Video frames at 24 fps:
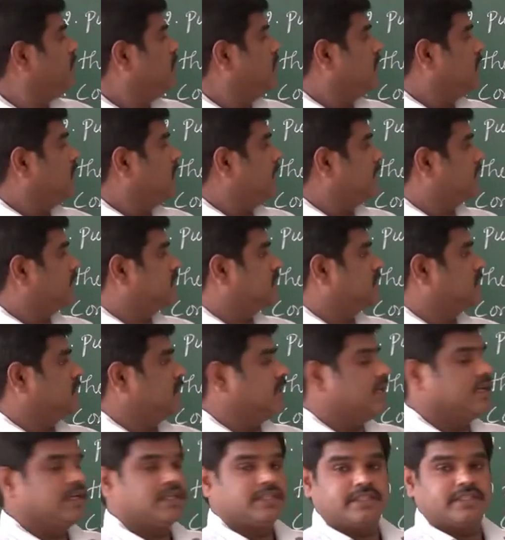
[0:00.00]
Next,
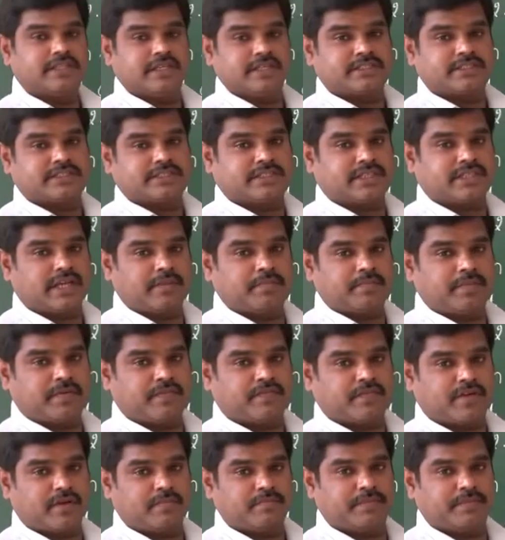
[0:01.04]
this type
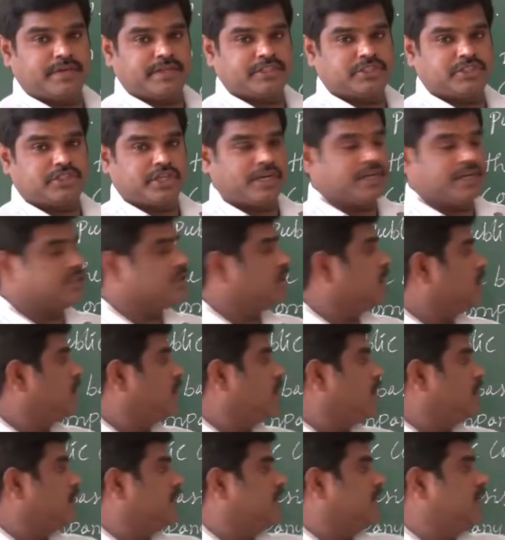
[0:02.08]
of company shares are
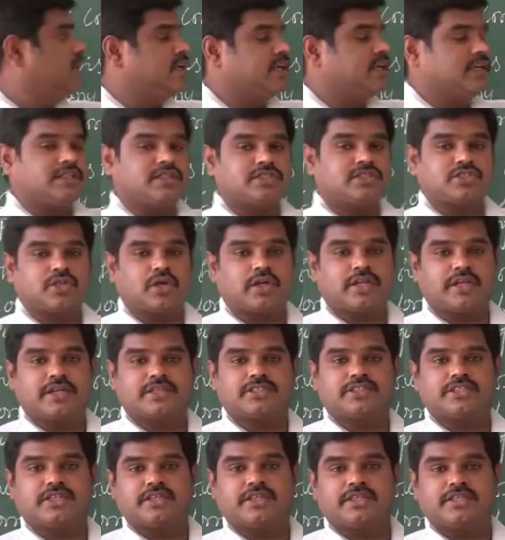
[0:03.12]
not dealing in the stock
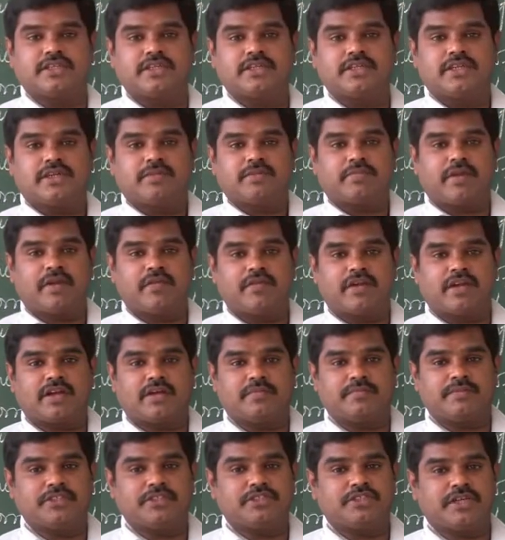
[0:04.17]
exchange. Private
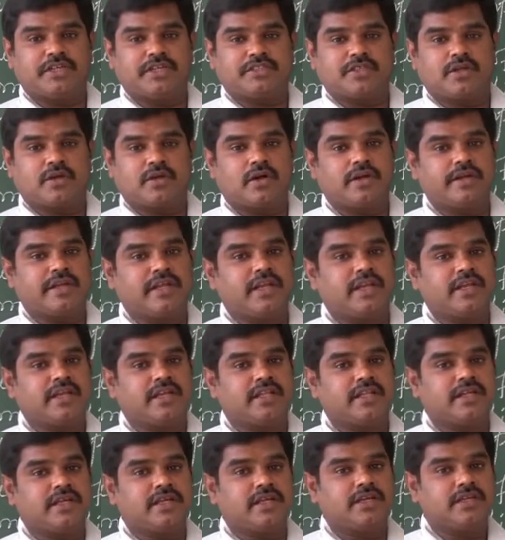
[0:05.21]
company shares are not dealing
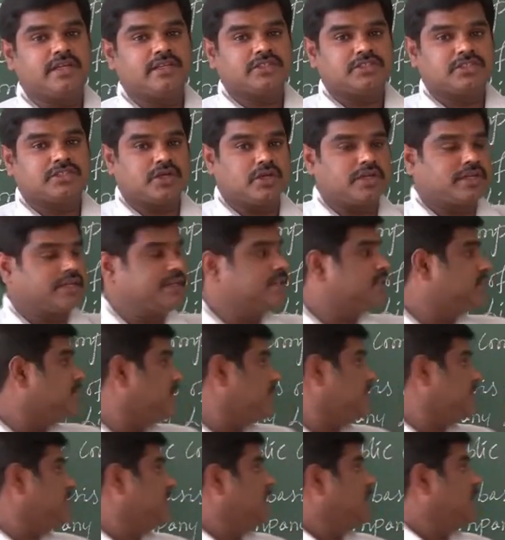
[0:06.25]
in the stock
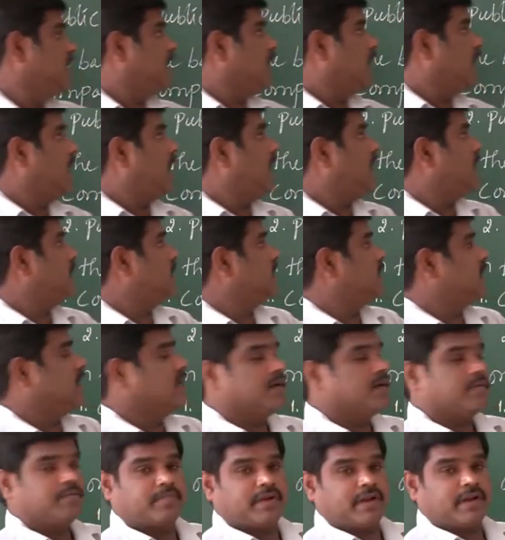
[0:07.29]
exchange, and
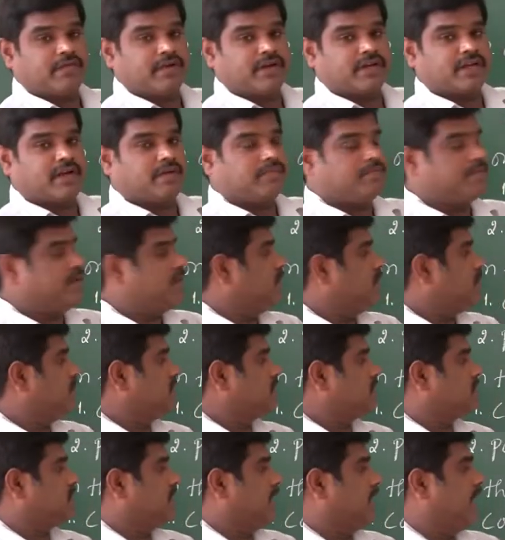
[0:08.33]
private company
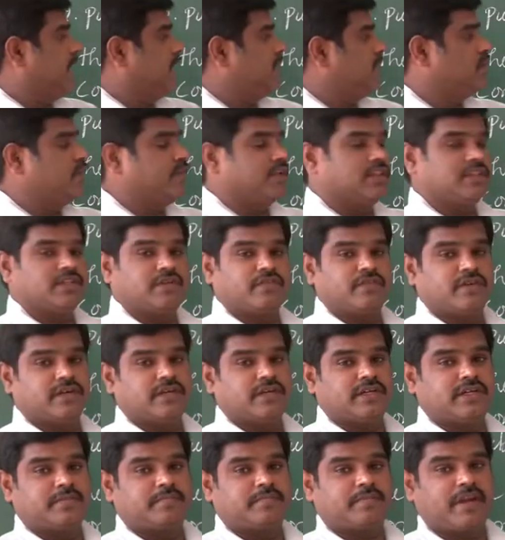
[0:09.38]
must end with the
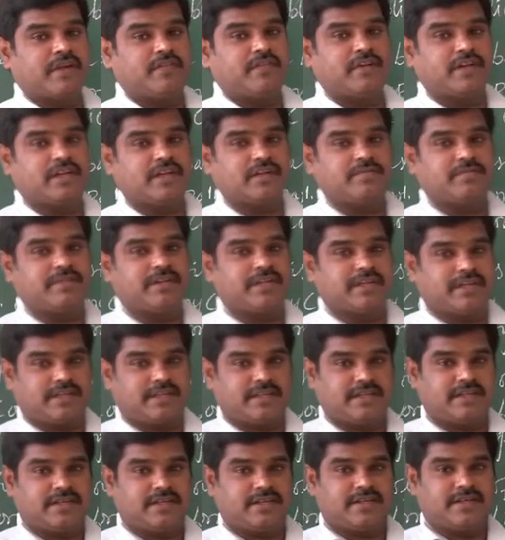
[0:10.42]
word private limited.
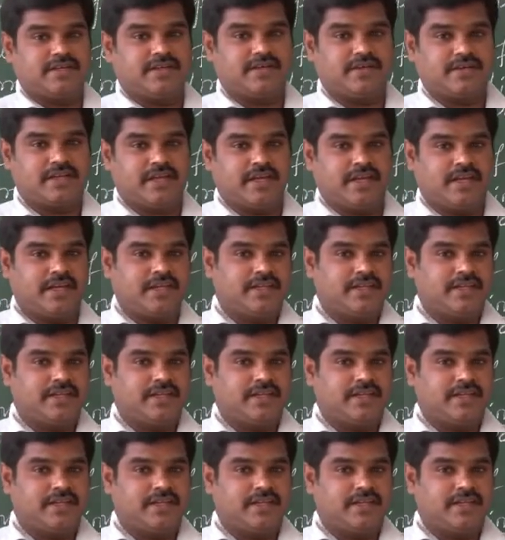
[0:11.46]
Okay,